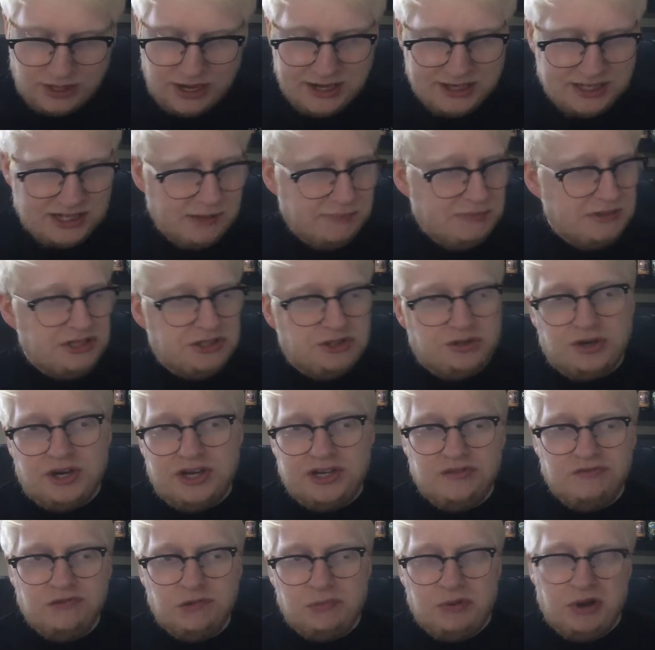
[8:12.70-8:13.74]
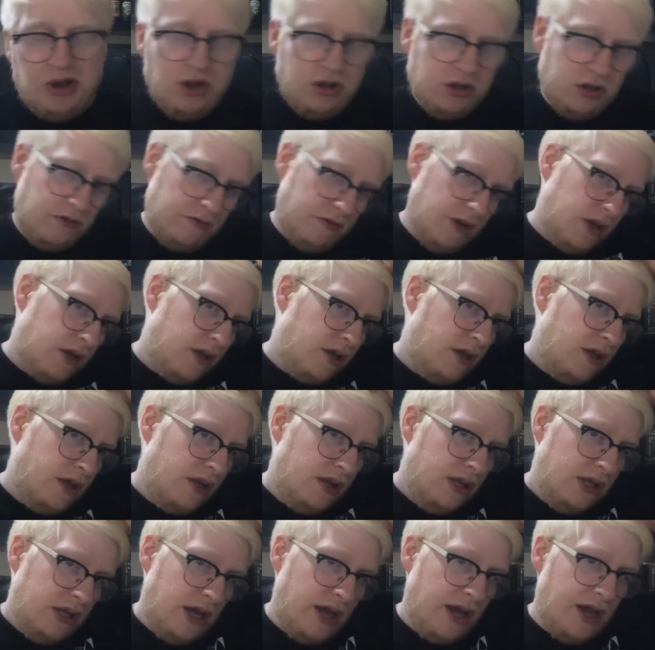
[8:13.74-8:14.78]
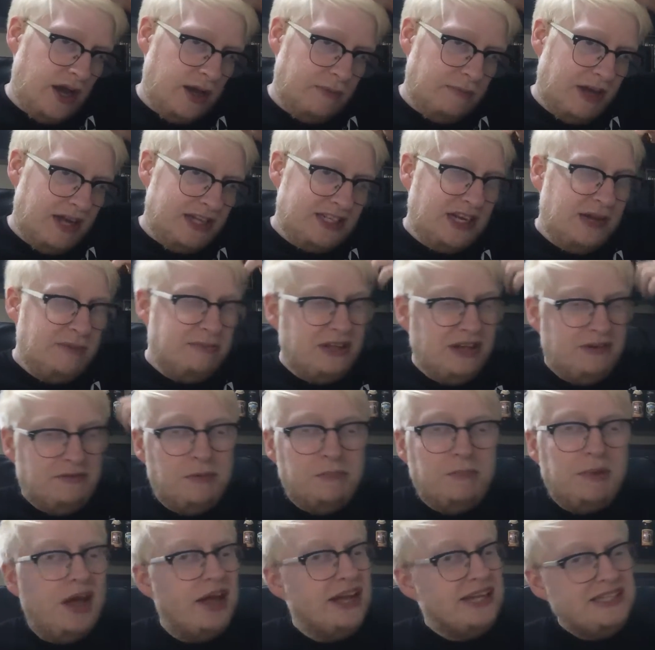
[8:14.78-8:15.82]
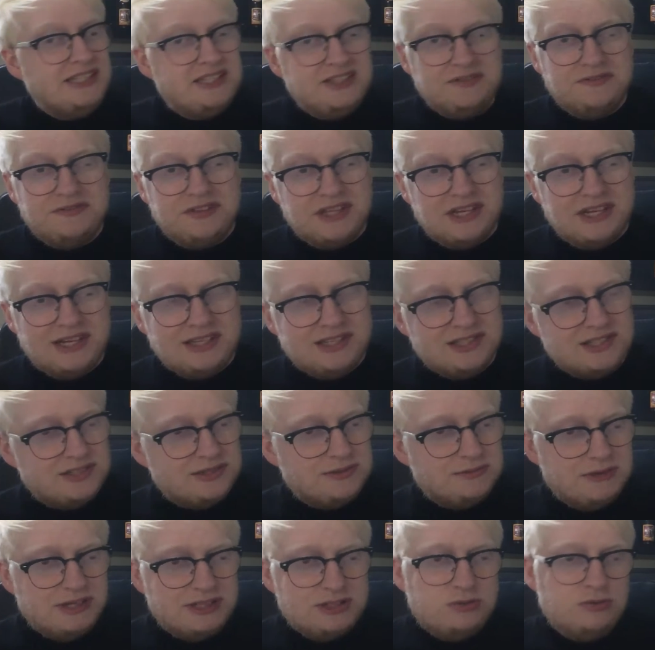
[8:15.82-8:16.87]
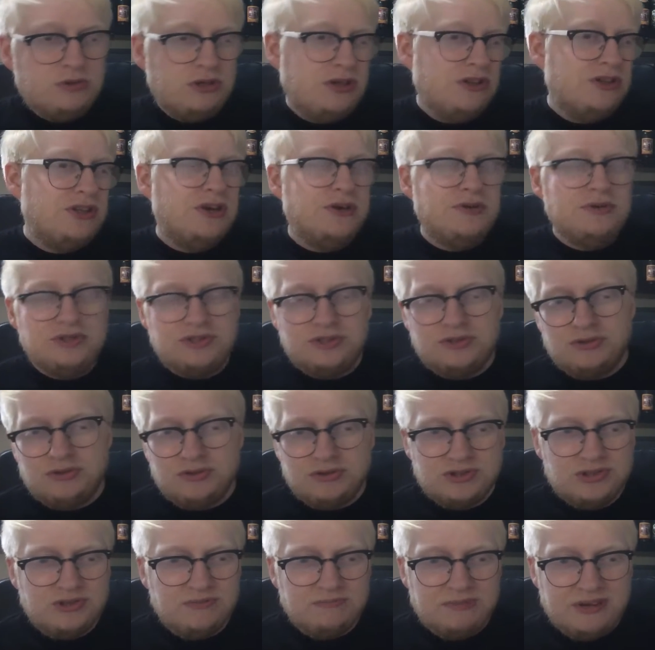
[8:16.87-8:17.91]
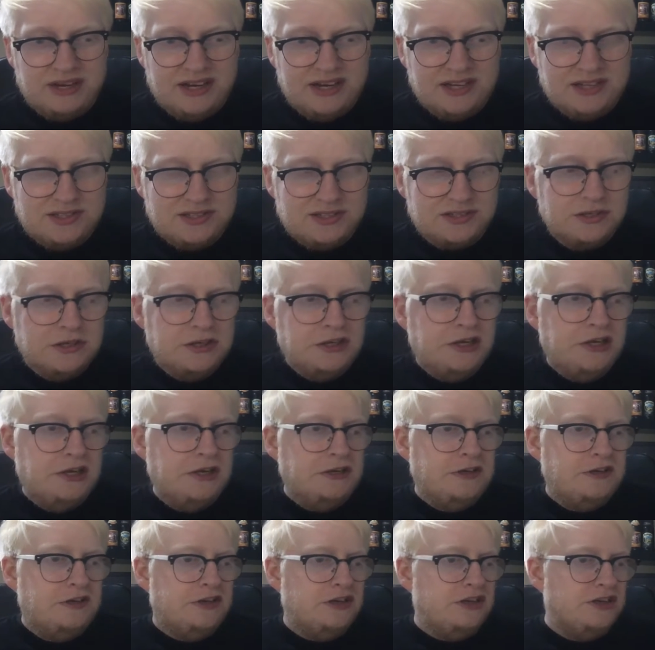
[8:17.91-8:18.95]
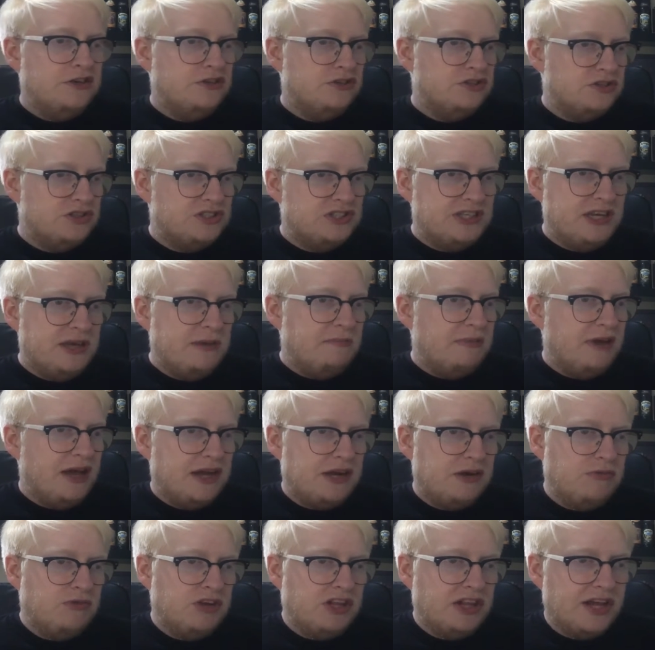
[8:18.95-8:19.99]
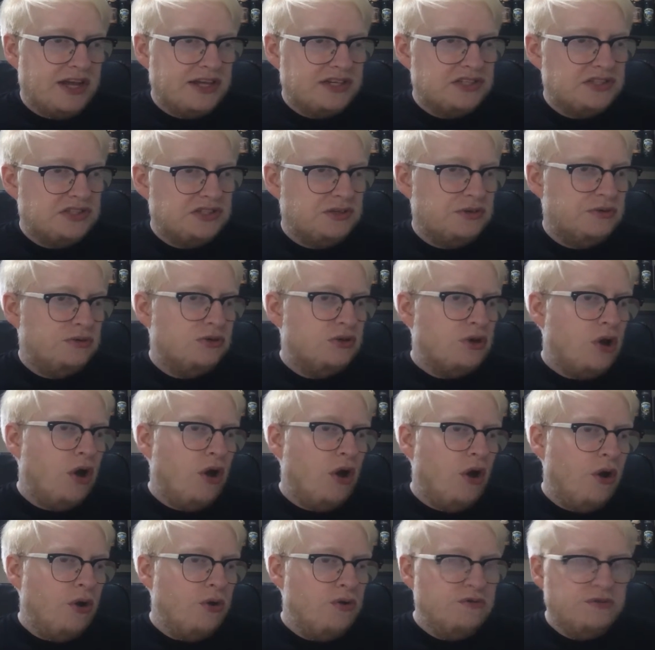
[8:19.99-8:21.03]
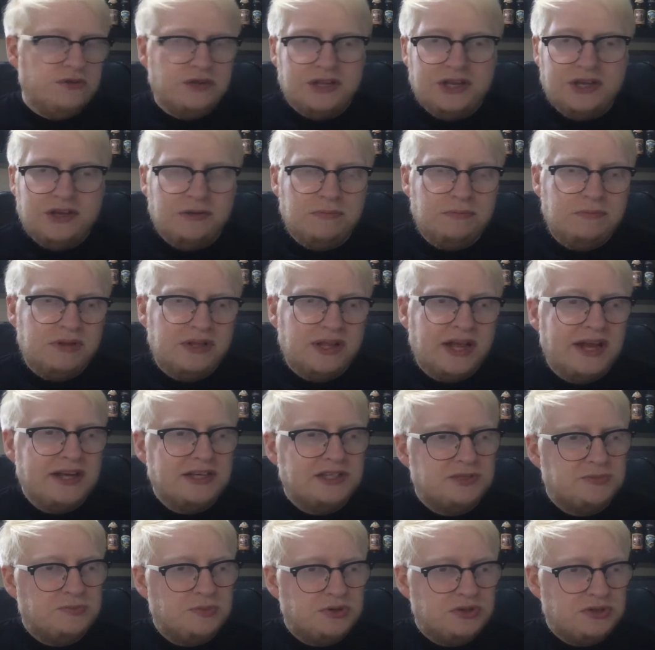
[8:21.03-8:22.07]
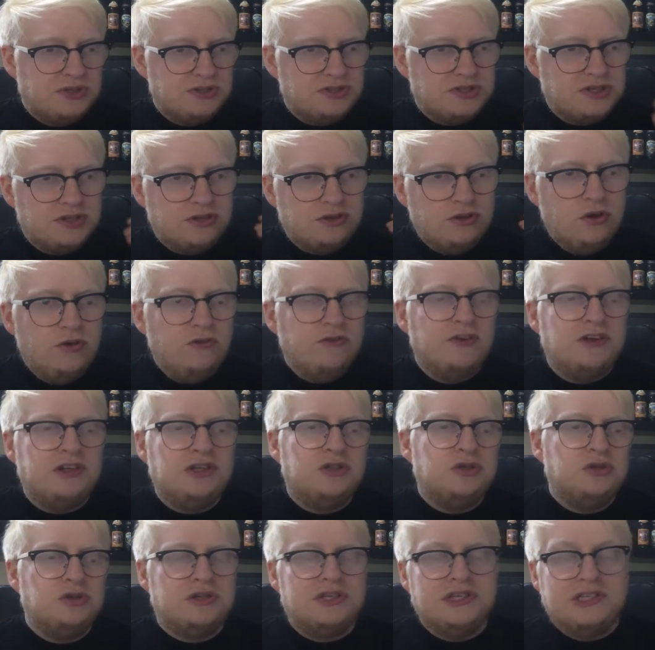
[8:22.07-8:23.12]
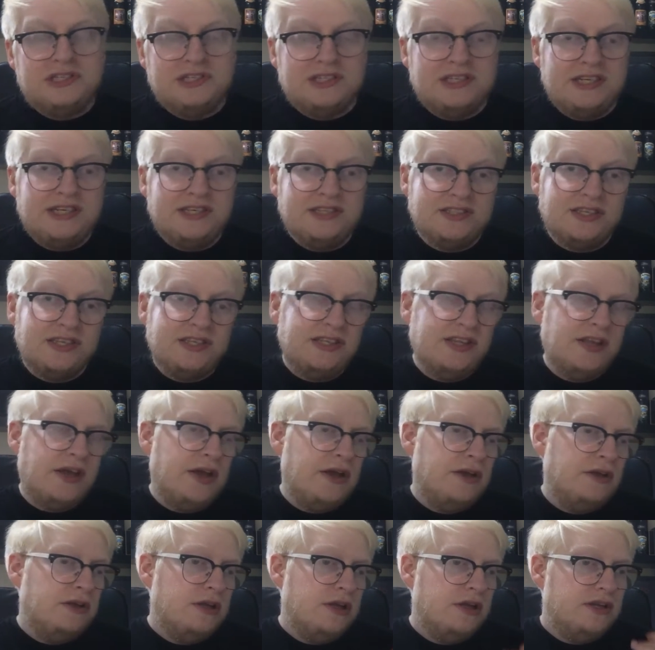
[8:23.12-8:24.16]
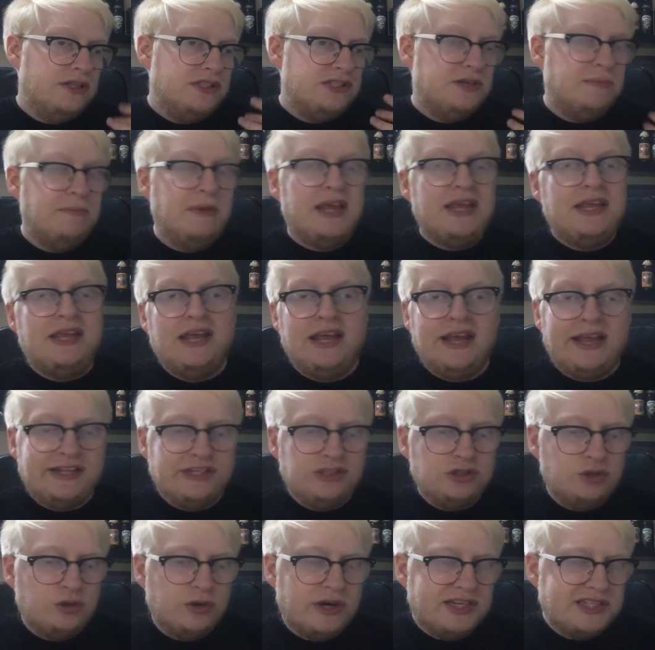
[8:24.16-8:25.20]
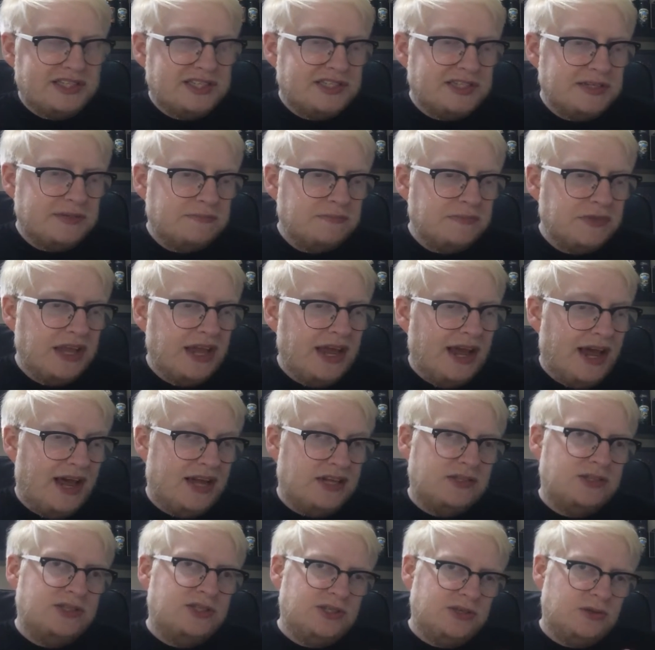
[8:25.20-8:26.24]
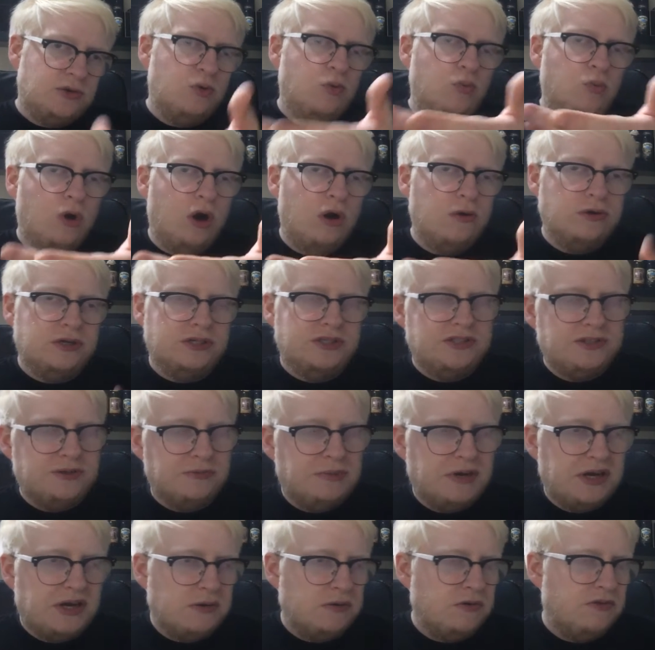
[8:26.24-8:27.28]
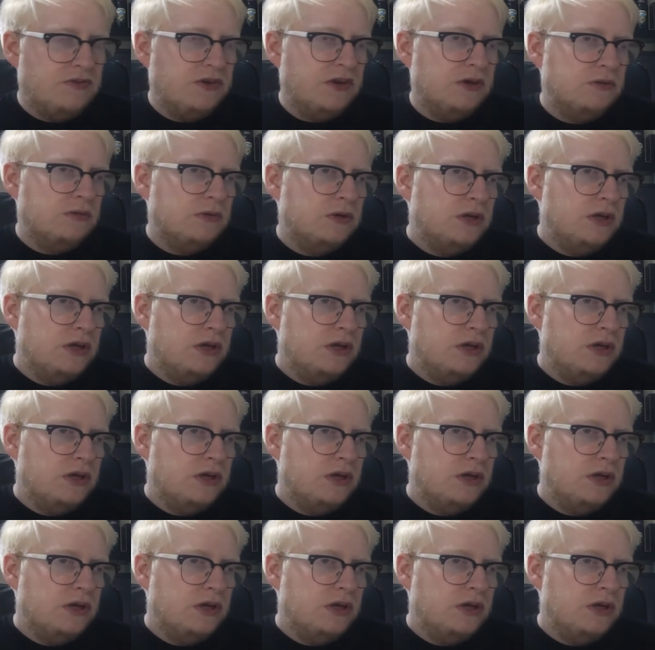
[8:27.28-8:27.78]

I'd happily try another bottle of it. I'd happily have a pint of this. It's one of those sorts of beers you could just sit back and relax to. Not overly complex, but there's enough intricacies in there to make it interesting and to warrant a beer review.